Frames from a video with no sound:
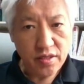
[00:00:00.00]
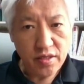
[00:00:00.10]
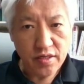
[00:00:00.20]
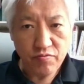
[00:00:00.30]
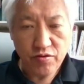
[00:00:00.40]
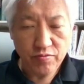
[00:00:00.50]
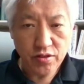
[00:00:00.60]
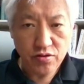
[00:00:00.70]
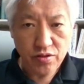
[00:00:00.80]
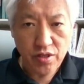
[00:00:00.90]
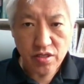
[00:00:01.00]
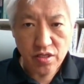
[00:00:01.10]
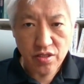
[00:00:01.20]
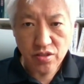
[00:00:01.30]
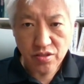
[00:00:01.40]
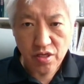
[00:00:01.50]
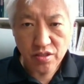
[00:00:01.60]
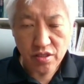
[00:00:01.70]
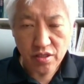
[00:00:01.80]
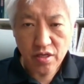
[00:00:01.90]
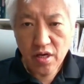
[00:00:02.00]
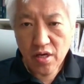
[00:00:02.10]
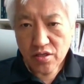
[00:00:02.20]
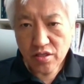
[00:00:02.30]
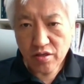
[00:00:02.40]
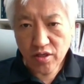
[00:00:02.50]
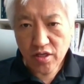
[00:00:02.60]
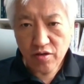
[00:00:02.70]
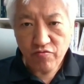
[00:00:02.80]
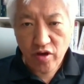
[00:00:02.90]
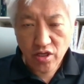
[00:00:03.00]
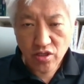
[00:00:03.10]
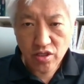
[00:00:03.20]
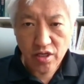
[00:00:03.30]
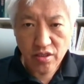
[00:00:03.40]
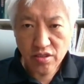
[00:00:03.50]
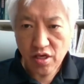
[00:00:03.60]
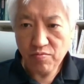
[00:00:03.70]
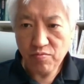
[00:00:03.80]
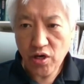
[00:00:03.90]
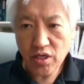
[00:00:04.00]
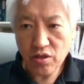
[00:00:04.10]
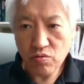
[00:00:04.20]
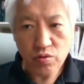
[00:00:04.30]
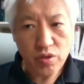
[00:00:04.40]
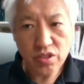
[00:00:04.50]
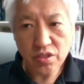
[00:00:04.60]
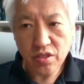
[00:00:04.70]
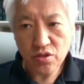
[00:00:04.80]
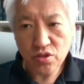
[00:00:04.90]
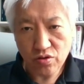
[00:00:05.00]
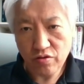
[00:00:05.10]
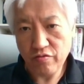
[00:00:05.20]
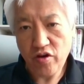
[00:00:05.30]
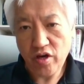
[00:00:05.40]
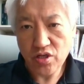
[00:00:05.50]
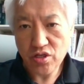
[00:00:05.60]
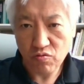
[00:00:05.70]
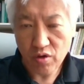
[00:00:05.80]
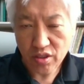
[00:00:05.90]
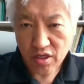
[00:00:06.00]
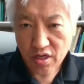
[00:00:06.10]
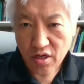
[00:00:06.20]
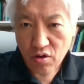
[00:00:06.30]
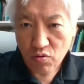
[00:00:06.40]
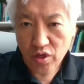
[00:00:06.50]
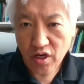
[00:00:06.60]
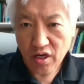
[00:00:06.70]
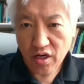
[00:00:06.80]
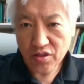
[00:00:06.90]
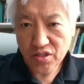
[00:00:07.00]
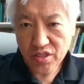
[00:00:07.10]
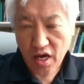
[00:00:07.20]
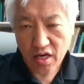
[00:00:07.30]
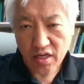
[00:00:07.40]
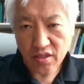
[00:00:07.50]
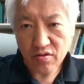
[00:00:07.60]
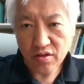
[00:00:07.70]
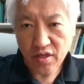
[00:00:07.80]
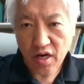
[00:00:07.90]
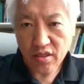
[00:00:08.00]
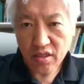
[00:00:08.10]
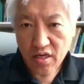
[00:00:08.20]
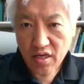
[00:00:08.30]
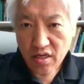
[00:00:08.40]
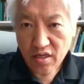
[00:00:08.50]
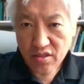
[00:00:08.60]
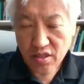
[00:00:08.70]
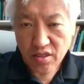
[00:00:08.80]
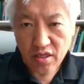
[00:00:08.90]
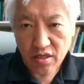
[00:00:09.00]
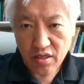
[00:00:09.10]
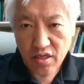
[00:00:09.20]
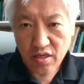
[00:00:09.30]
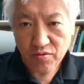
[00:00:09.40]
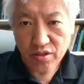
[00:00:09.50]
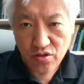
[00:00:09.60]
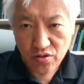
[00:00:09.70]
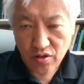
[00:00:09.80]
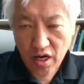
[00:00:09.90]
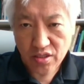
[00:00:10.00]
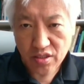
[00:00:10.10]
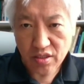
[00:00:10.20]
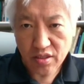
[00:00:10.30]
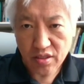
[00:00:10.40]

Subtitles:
In 52 days, he successively he finished it. Same way, we just should finish what we are assigned. You know, God just given to us.